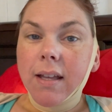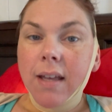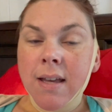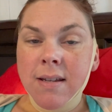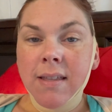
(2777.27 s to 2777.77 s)

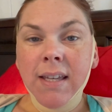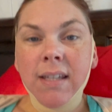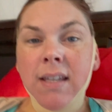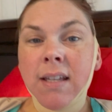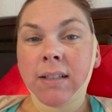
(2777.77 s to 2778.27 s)

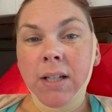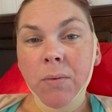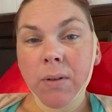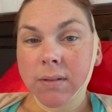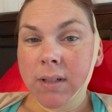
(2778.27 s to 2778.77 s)
anything yellow
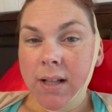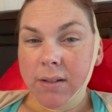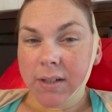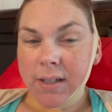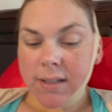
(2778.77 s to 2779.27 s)

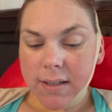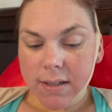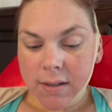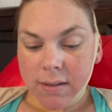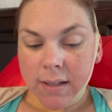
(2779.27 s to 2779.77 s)
colored
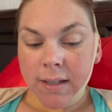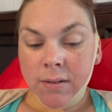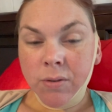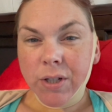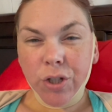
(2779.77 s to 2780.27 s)

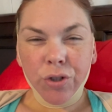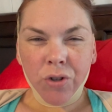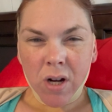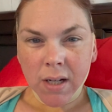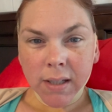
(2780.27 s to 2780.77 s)
or
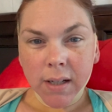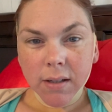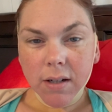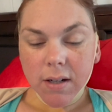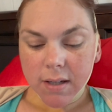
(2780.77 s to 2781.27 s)
straw
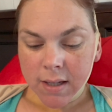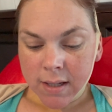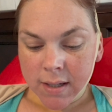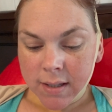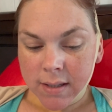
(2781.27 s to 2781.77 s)
colored
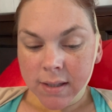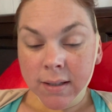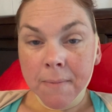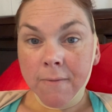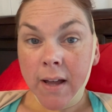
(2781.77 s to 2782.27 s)
is the
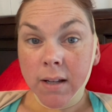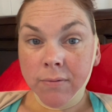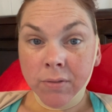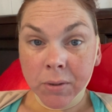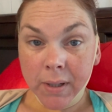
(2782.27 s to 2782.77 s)
lymphatic
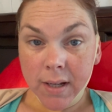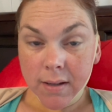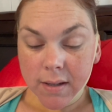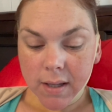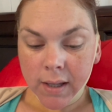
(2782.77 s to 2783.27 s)
fluid,
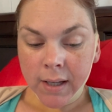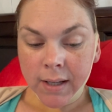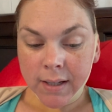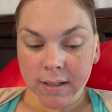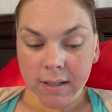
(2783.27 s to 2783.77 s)

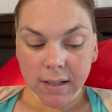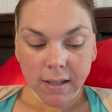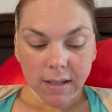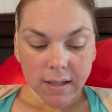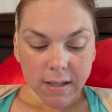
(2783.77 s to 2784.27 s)
and
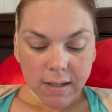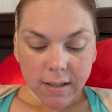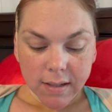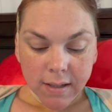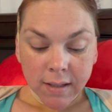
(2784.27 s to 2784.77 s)

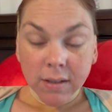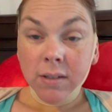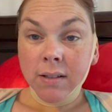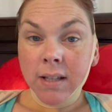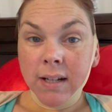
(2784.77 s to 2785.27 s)
it's
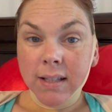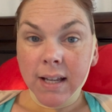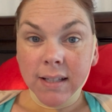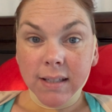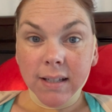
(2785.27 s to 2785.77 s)
good that it's
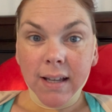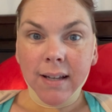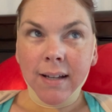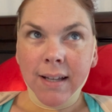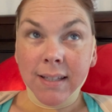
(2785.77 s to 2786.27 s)
es
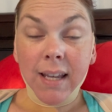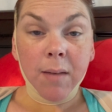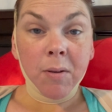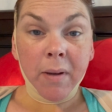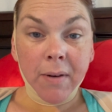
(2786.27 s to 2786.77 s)

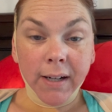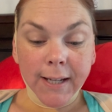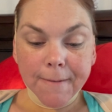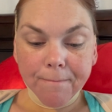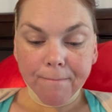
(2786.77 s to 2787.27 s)
escaping my
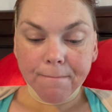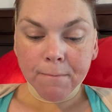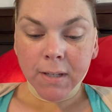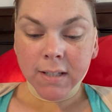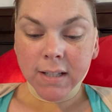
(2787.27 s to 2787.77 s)
body
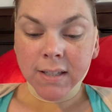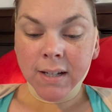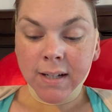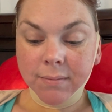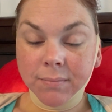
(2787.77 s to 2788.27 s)
because it's
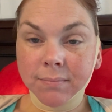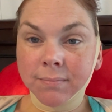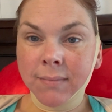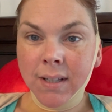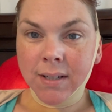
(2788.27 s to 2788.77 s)
not,
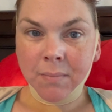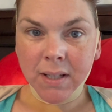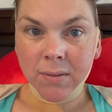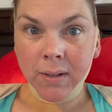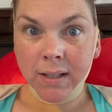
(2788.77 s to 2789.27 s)
you know, my
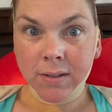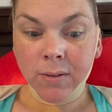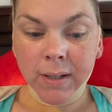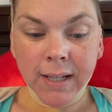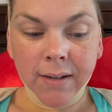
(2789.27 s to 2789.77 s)
swelling's
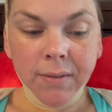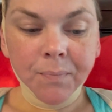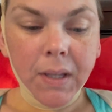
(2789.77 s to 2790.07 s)
going down.